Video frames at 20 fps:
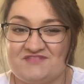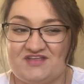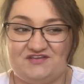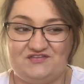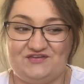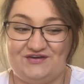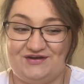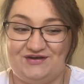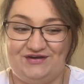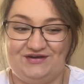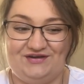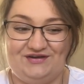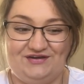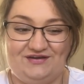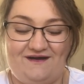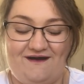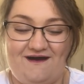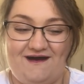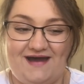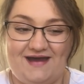So
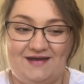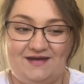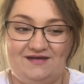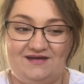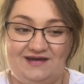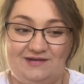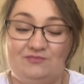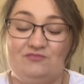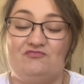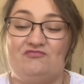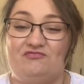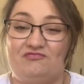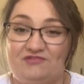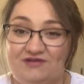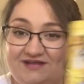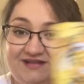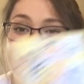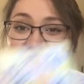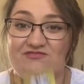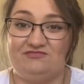I am
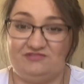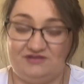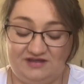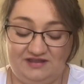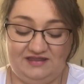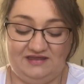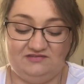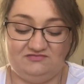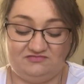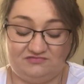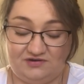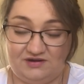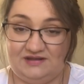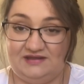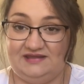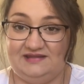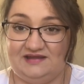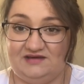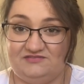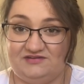really
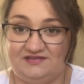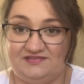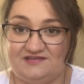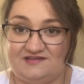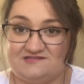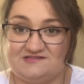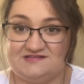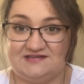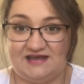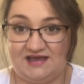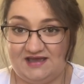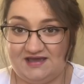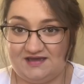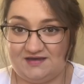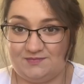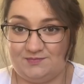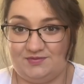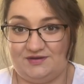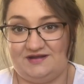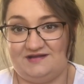loving this
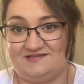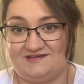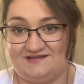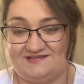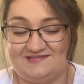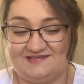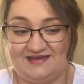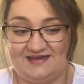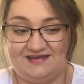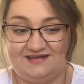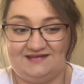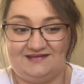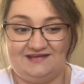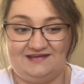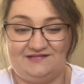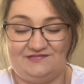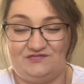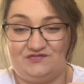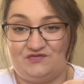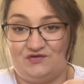deck, but as I said,
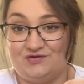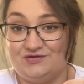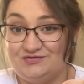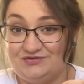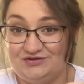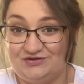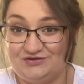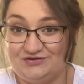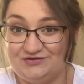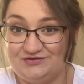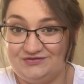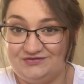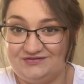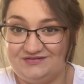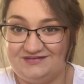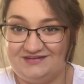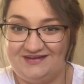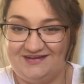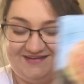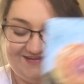it's so new
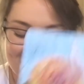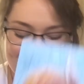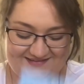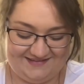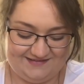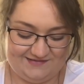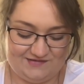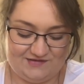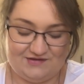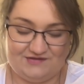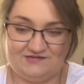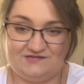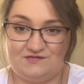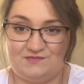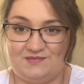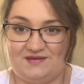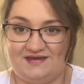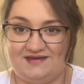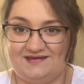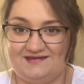
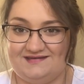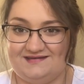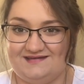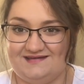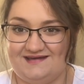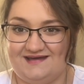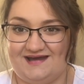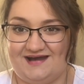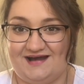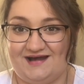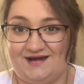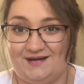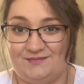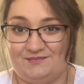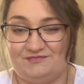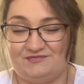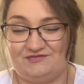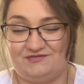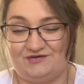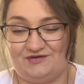to me,
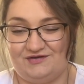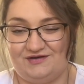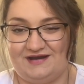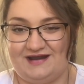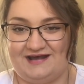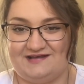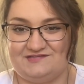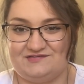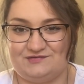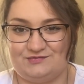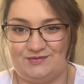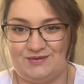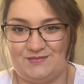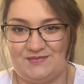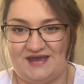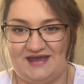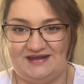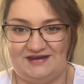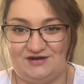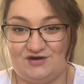so it has to
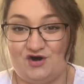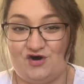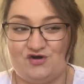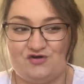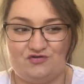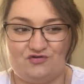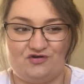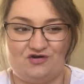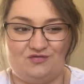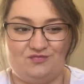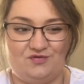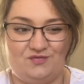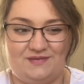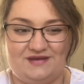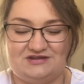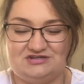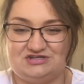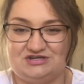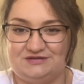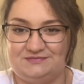remain an honourable
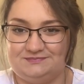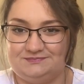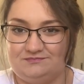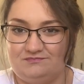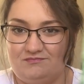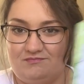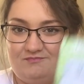mention,